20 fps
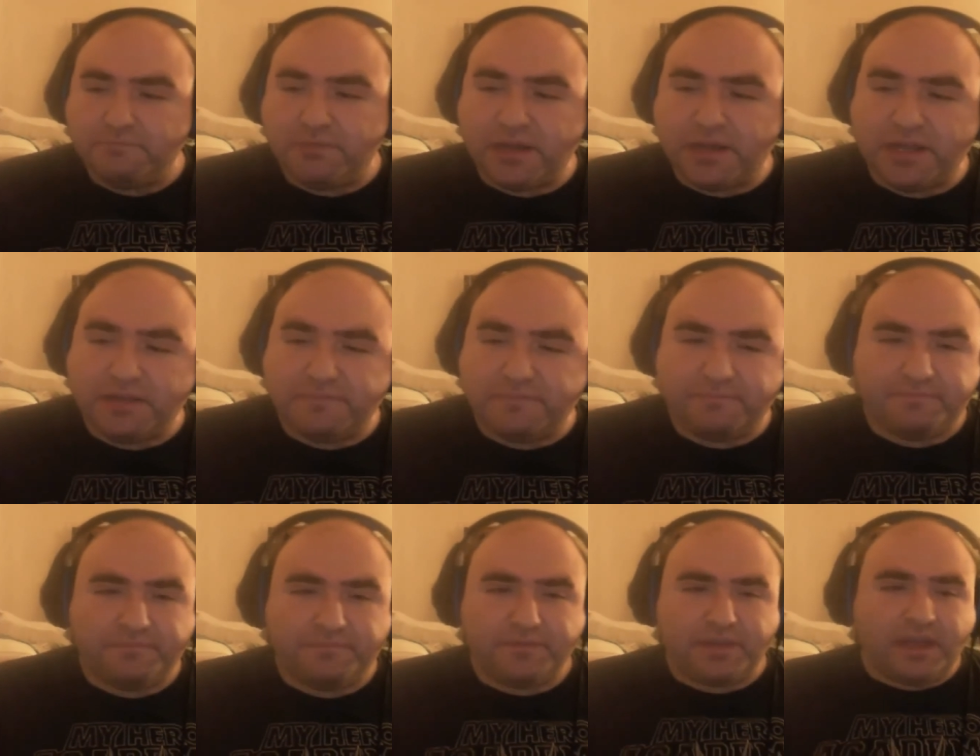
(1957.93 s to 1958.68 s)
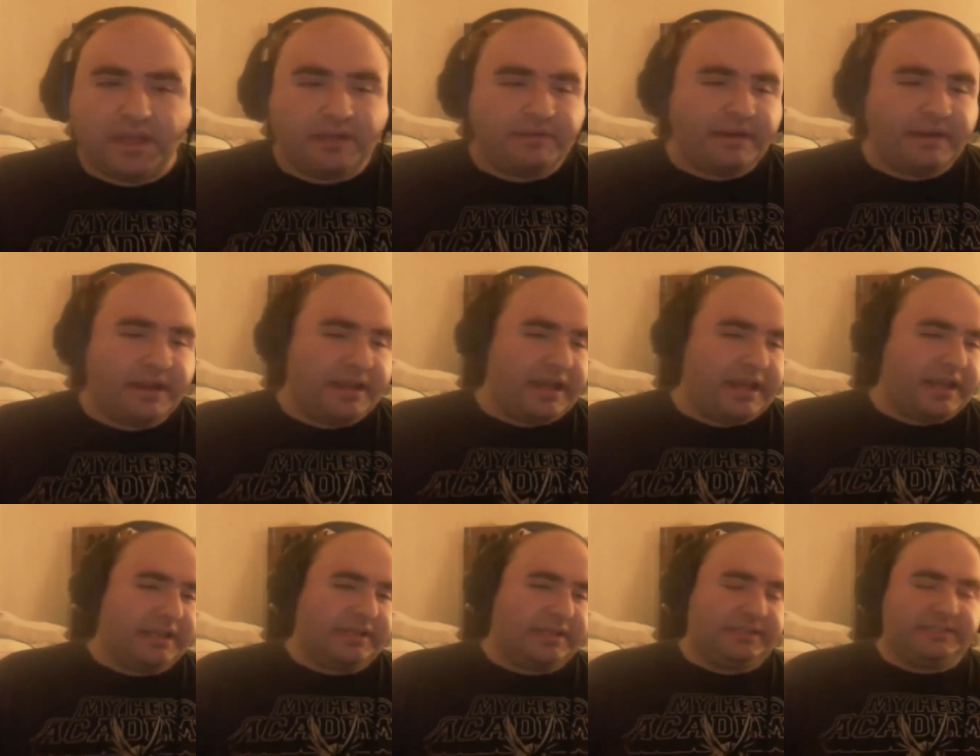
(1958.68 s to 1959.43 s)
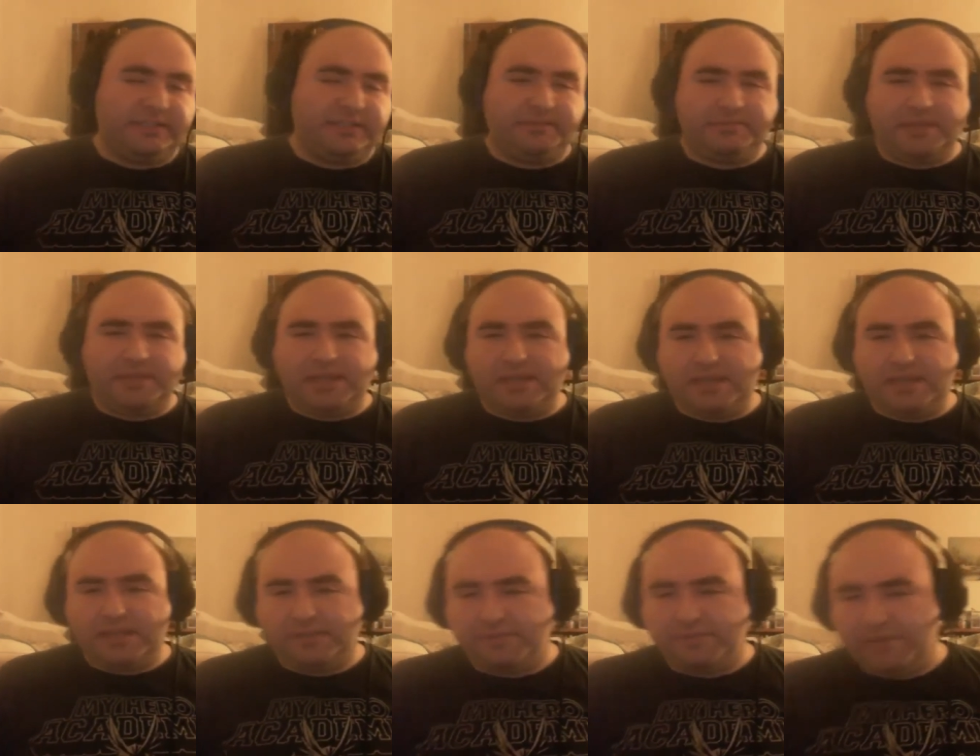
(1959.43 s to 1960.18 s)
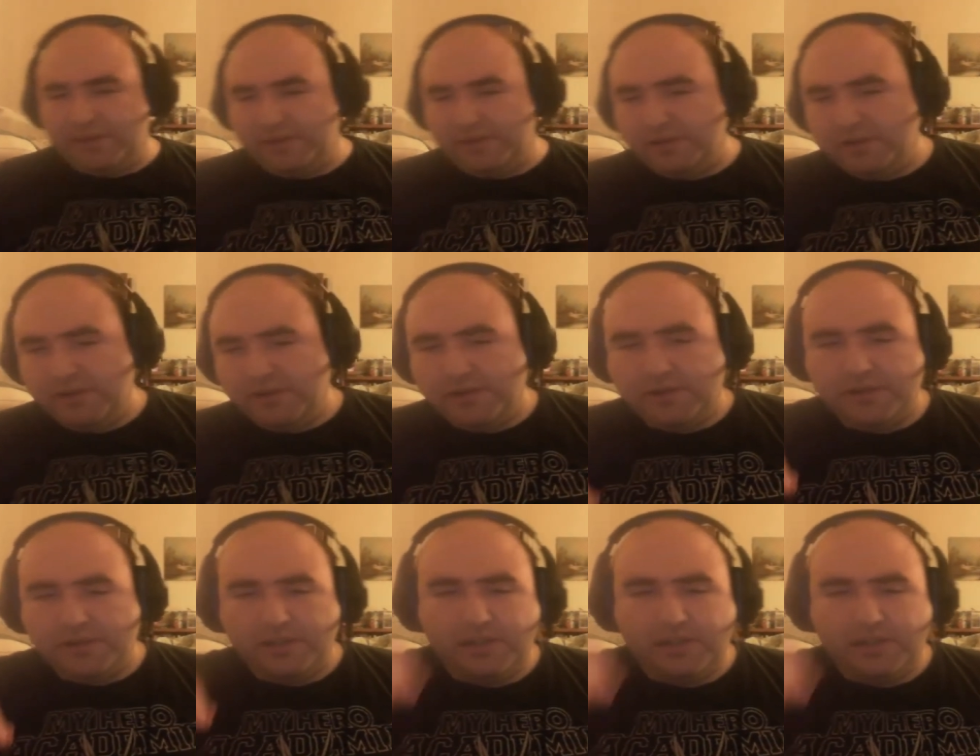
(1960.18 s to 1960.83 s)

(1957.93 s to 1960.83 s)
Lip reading: But, alright, I can accept that, that's fine.